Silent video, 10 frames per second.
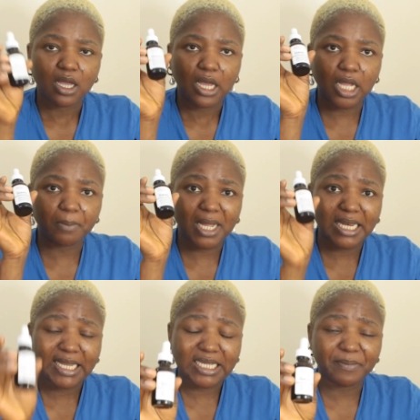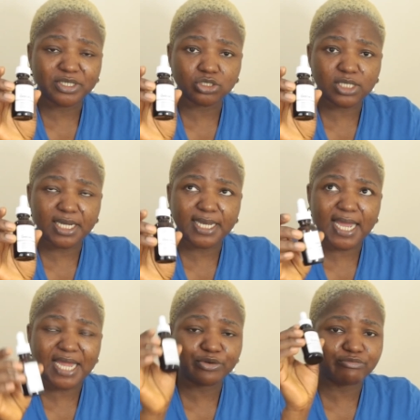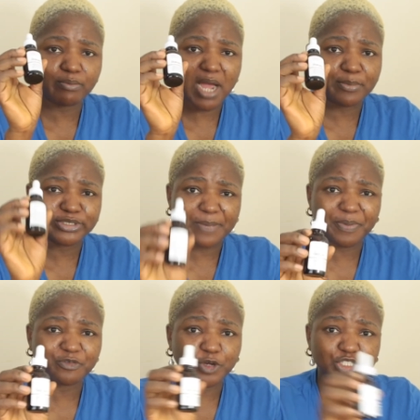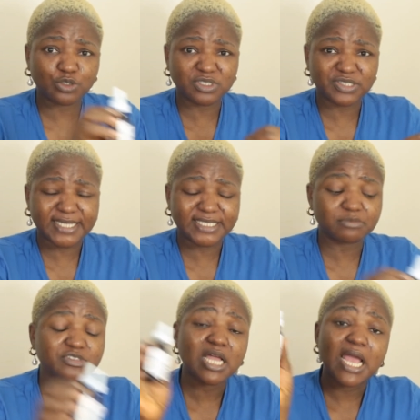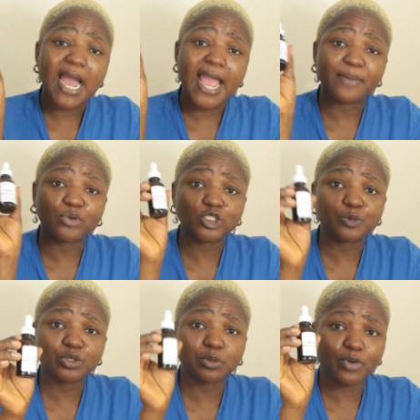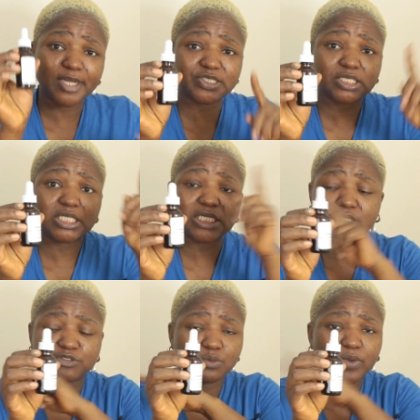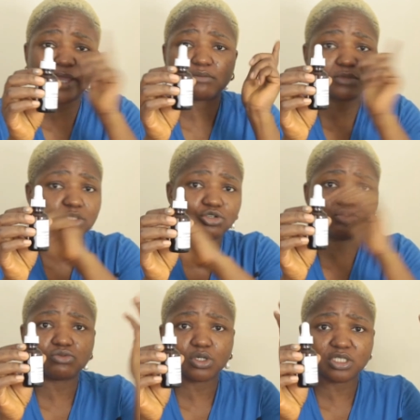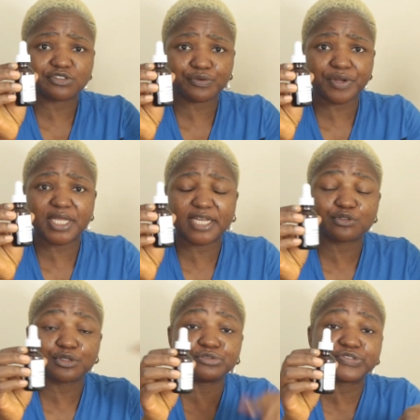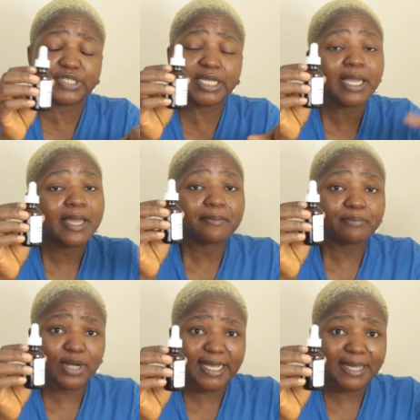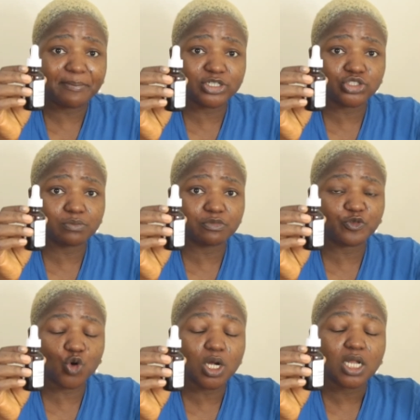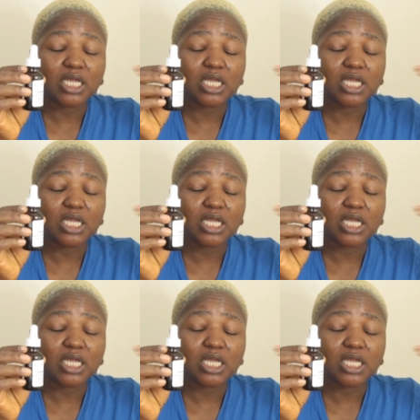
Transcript: like I mentioned earlier, I don't remember how much I paid for each of these items. I am going to put the pricing somewhere, on the screen here so you see. But like I mentioned before,